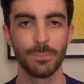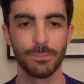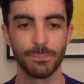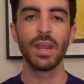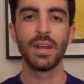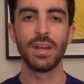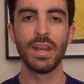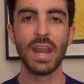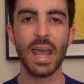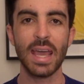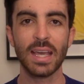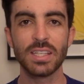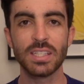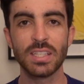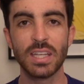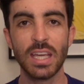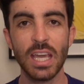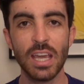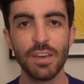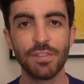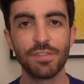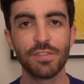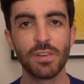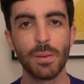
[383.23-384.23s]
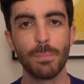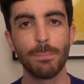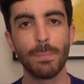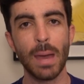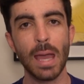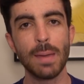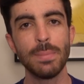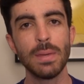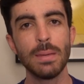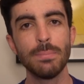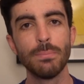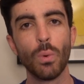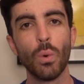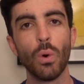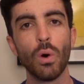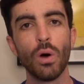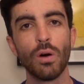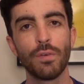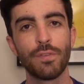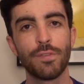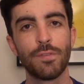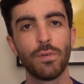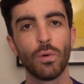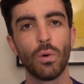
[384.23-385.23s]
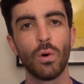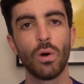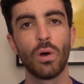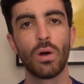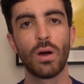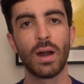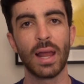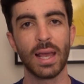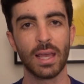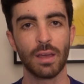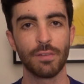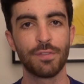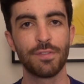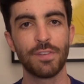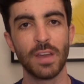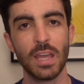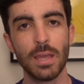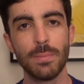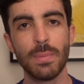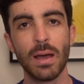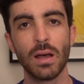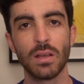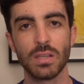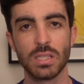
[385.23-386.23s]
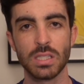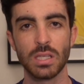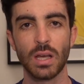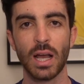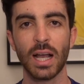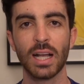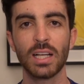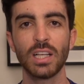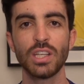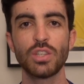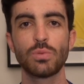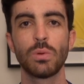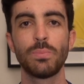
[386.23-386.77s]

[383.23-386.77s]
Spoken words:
Next gift, maybe more for like a female cyclist,